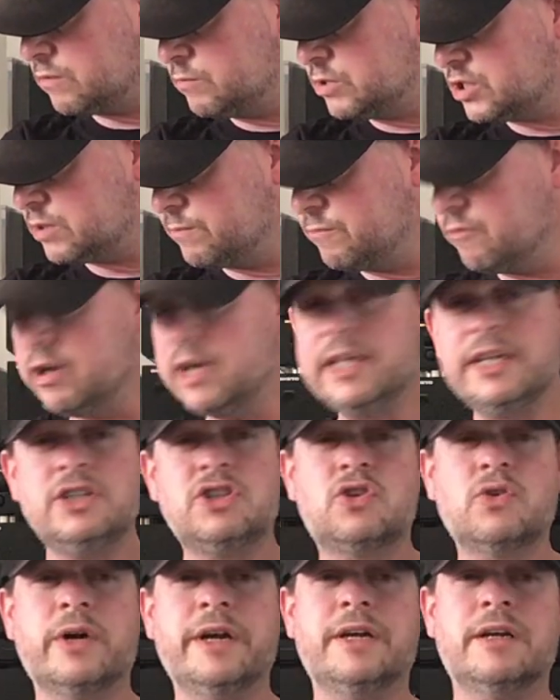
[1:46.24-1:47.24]
I'm really
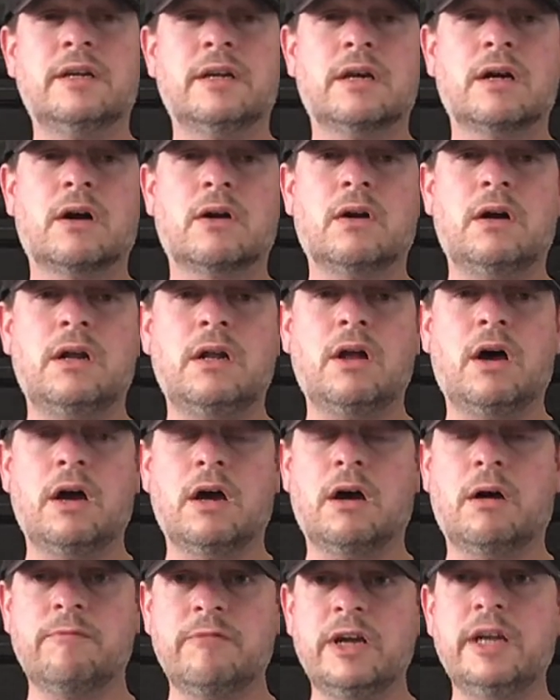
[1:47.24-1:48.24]
enjoying.
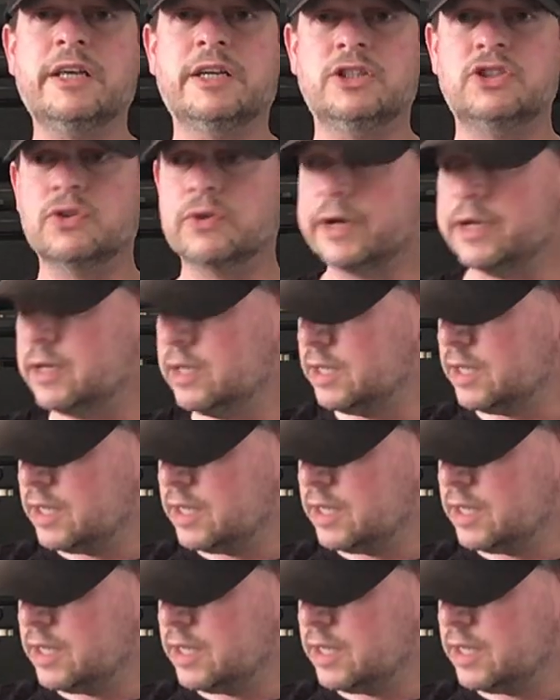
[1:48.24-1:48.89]
I'm really enjoying.